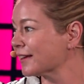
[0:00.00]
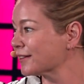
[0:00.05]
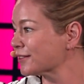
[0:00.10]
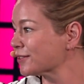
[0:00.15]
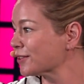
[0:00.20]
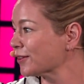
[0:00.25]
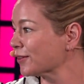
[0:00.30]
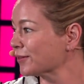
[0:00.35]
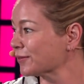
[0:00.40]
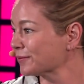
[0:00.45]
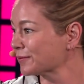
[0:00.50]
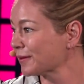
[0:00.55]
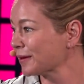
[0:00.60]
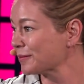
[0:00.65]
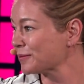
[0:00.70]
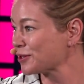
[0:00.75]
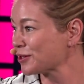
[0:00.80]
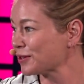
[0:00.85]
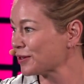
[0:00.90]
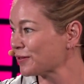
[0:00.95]
so I'm
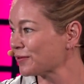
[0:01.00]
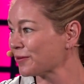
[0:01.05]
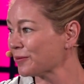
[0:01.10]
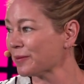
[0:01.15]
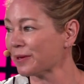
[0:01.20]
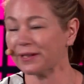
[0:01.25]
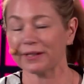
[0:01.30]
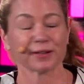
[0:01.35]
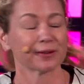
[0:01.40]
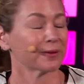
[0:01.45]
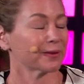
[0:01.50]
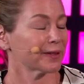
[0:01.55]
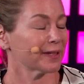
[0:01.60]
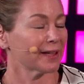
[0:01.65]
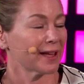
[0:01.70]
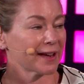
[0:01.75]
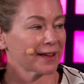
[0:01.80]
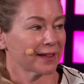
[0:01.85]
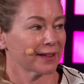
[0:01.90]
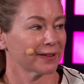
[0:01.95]
sure you're familiar with a
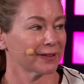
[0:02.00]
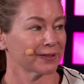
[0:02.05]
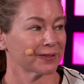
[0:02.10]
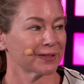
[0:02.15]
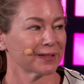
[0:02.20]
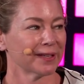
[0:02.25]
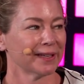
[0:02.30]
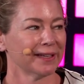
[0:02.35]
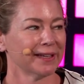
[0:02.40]
lot of those.